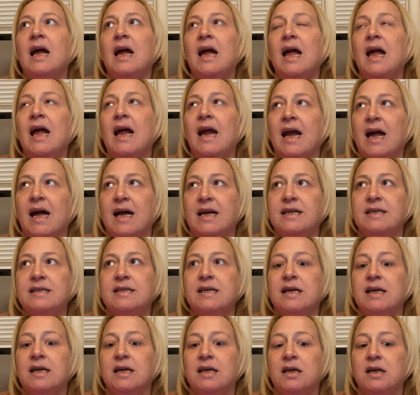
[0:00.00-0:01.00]
and
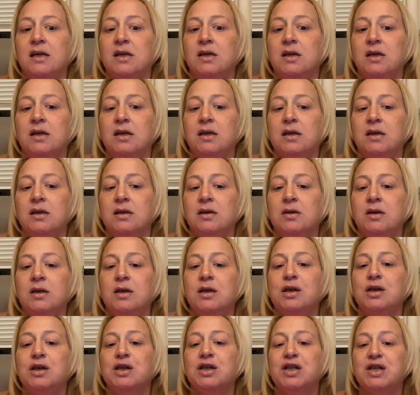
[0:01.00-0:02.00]

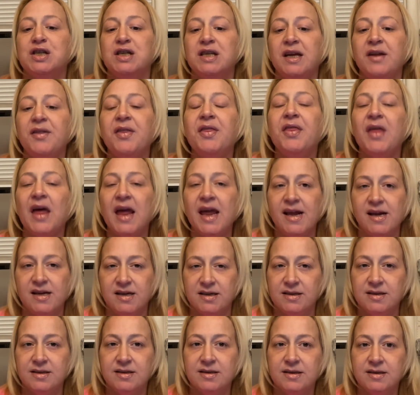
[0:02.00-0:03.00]
she
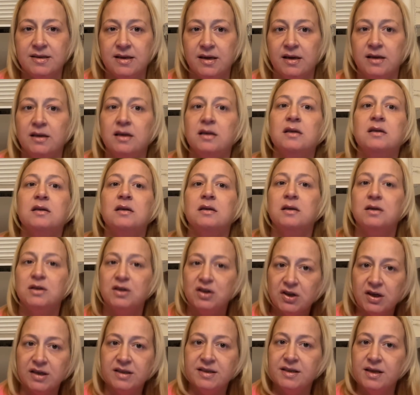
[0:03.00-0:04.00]
thanks
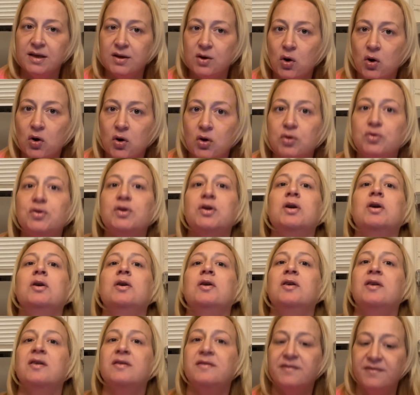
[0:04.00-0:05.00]
Tracey Gold
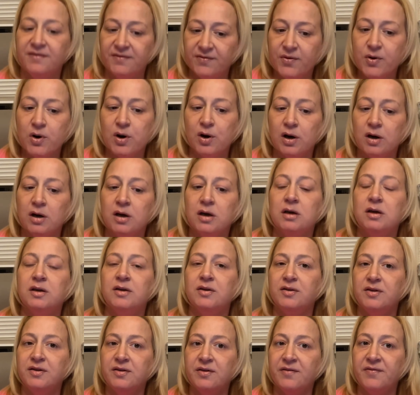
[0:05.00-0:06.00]
for
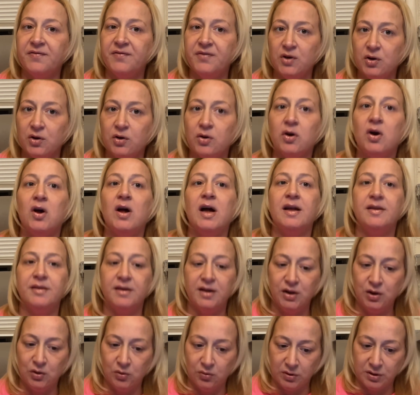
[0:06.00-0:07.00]
the funeral and
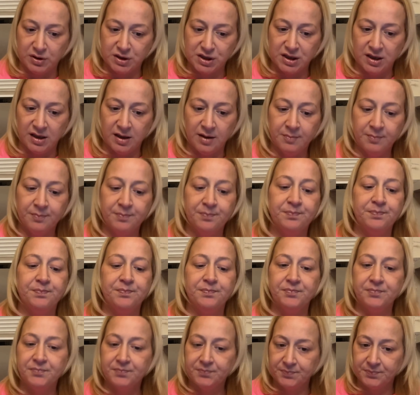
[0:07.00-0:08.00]
the eulogy.
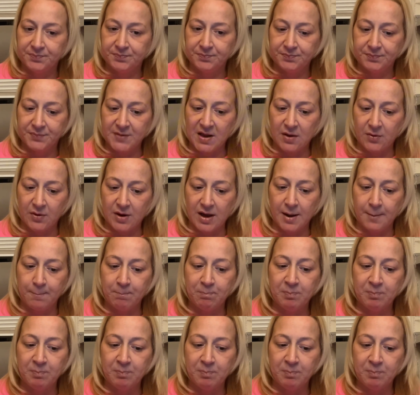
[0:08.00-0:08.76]
Okay.